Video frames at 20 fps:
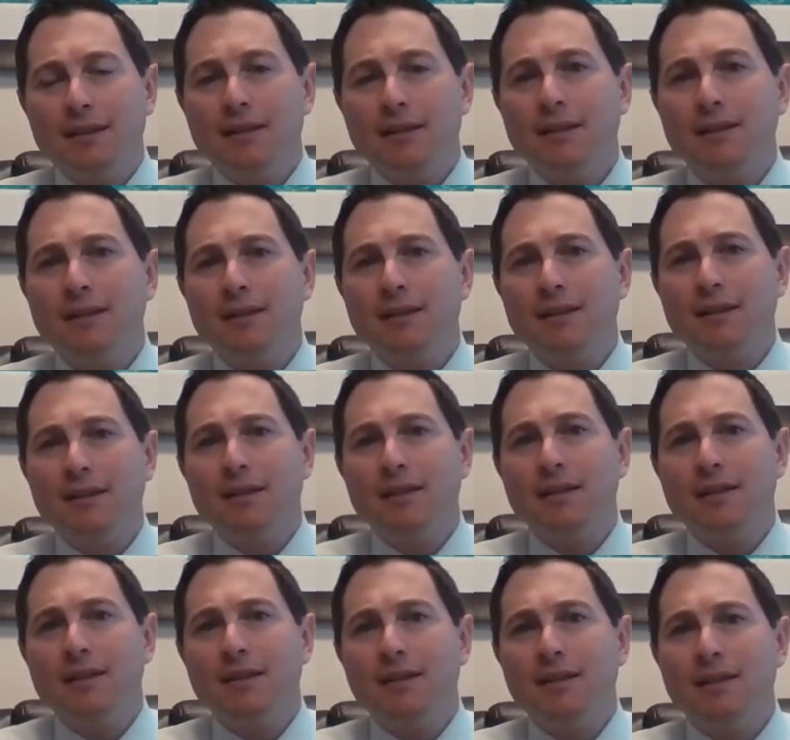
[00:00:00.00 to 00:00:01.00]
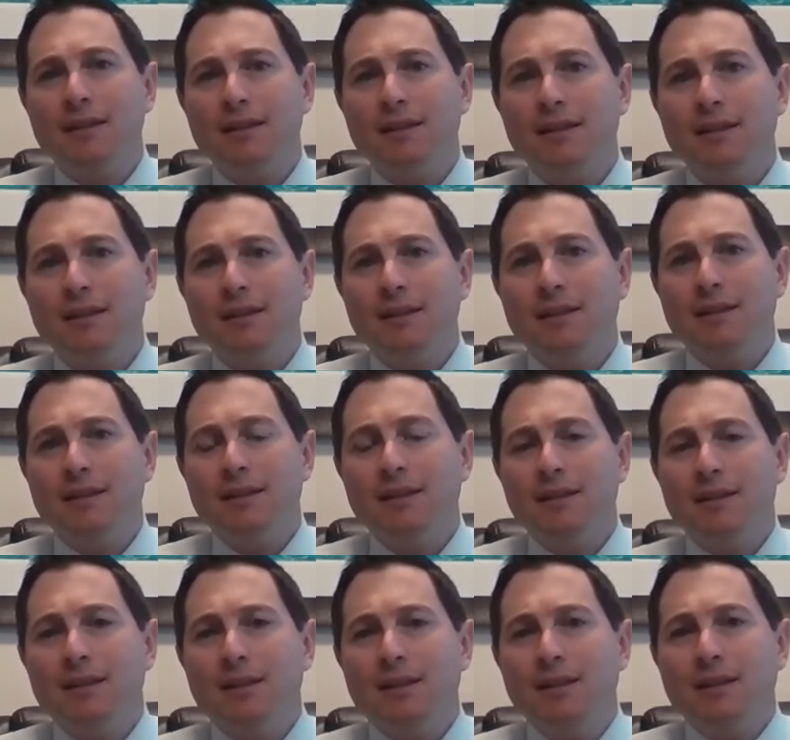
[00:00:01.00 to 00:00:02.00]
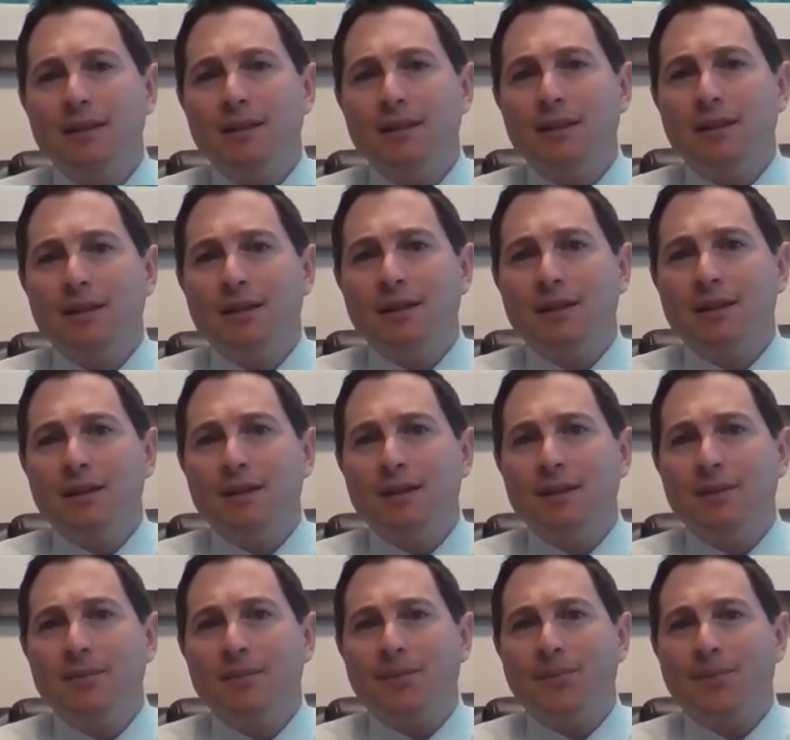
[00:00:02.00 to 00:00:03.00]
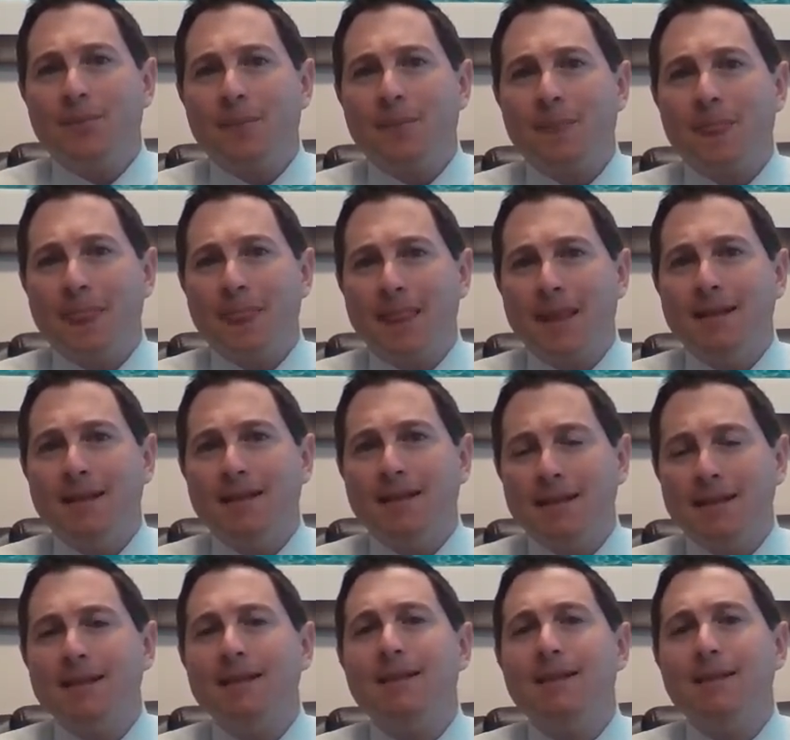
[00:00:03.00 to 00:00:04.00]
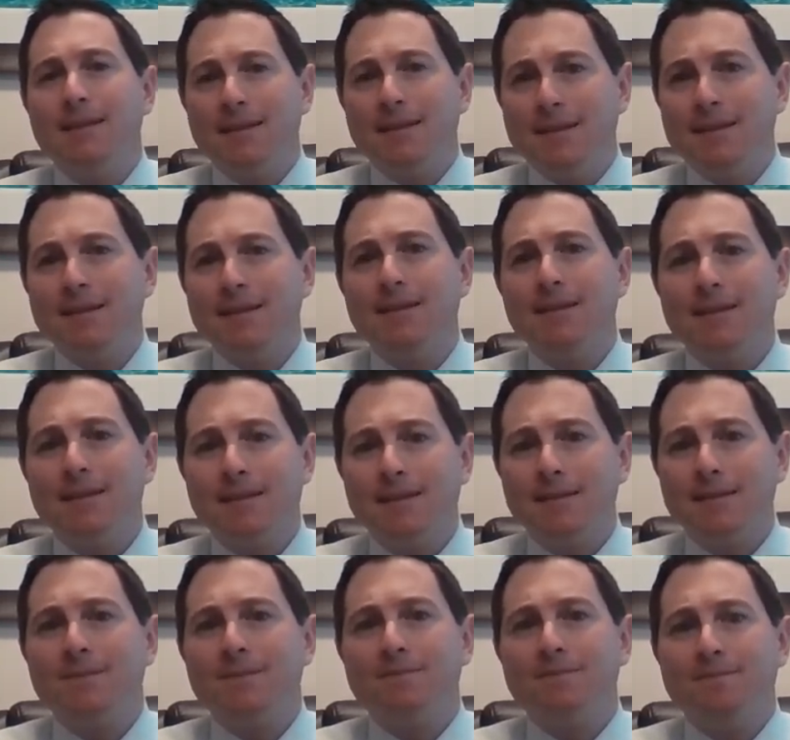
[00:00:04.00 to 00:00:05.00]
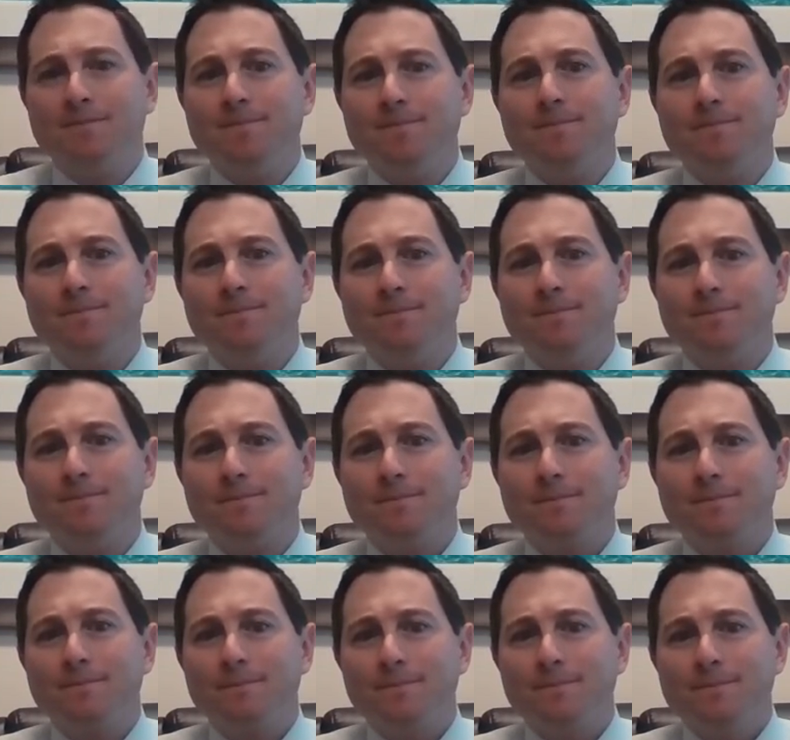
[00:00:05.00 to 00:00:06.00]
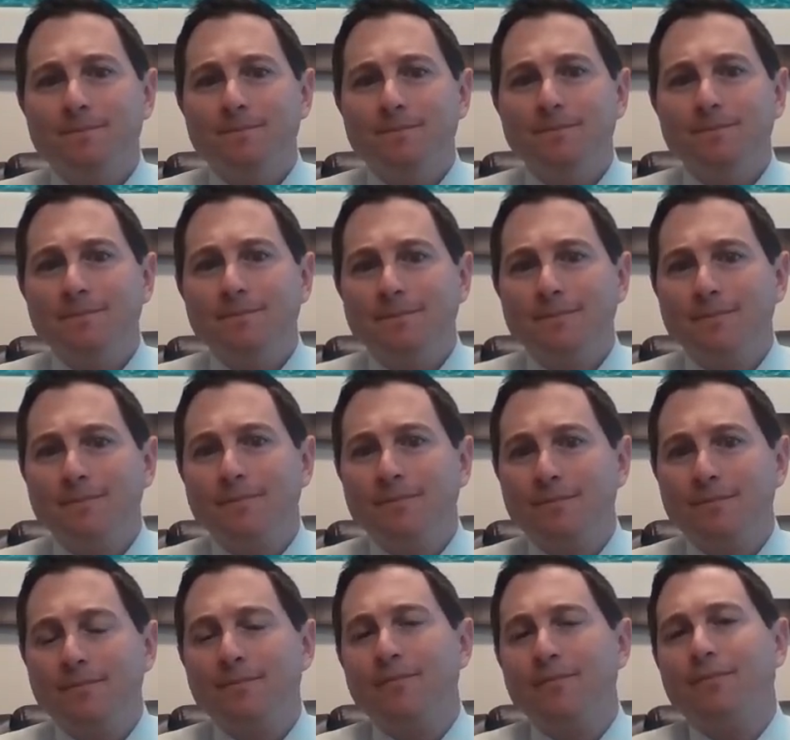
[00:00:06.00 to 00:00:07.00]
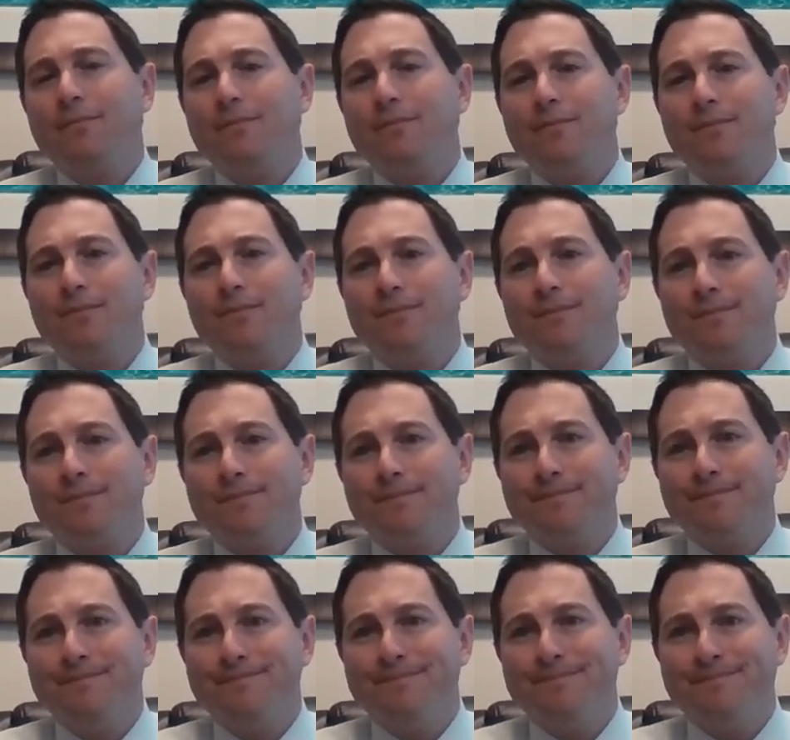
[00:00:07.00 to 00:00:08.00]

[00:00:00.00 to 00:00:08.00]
This person isn't speaking.